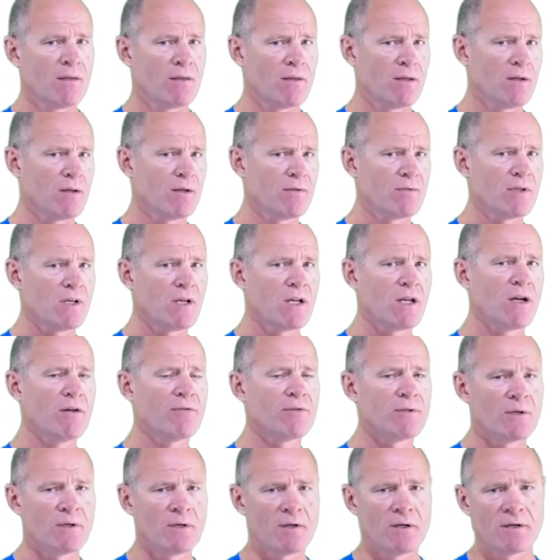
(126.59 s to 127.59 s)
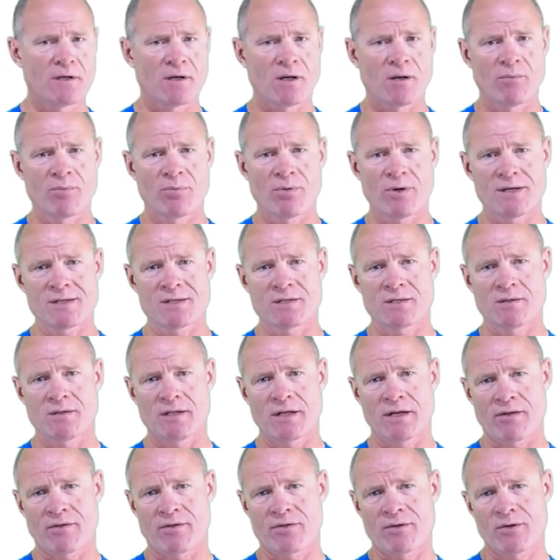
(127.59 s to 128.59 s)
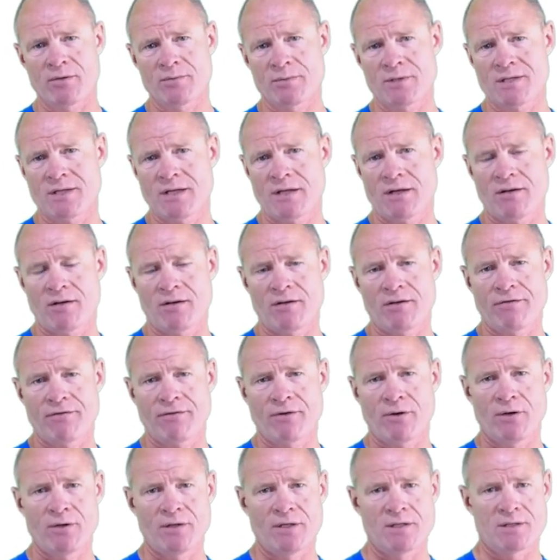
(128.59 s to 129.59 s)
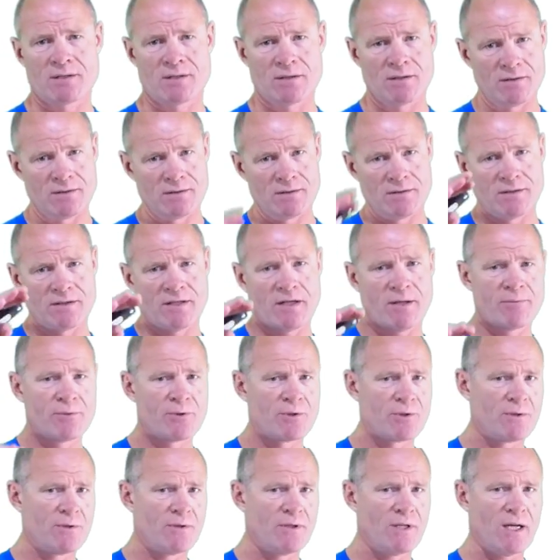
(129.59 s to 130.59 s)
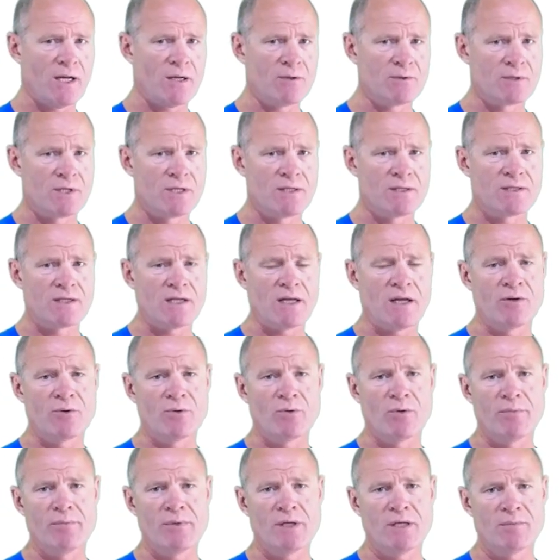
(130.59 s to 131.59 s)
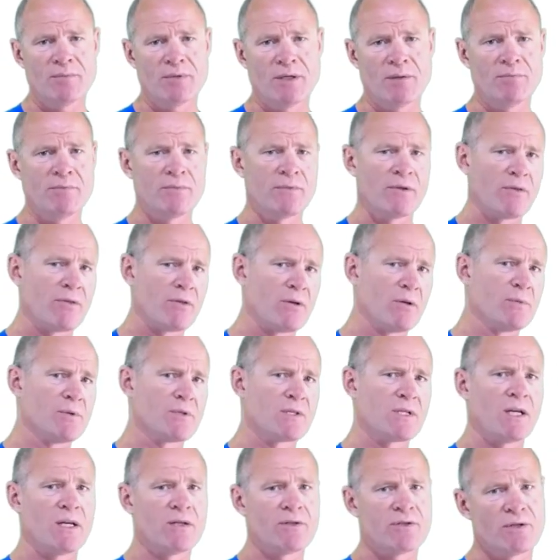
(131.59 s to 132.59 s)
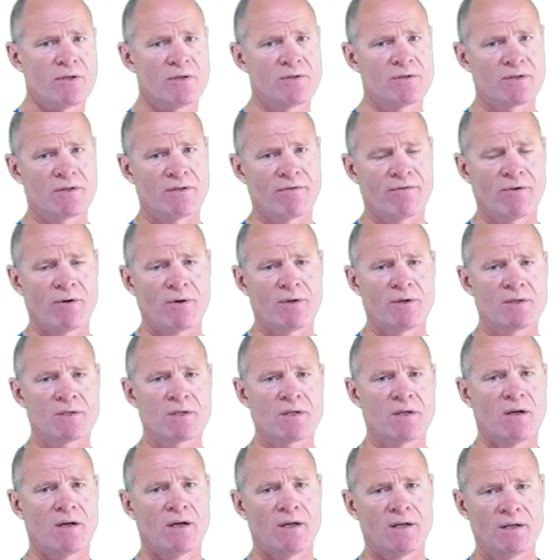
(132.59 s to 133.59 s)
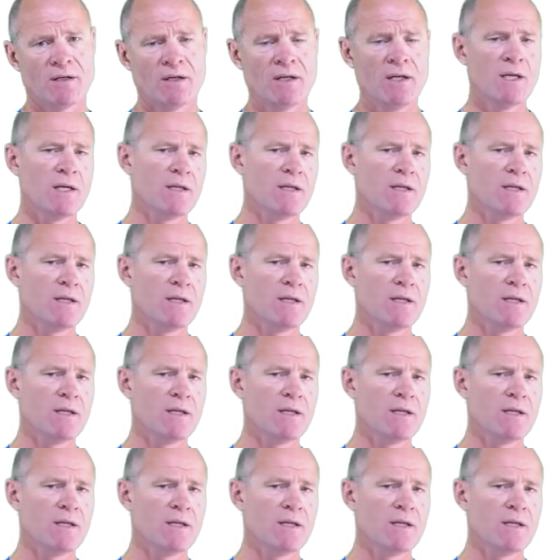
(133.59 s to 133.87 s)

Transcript: Think of the governor on a compressor like a thermostat on a furnace. Temperature in the house gets down to a minimum, the thermostat turns the furnace on.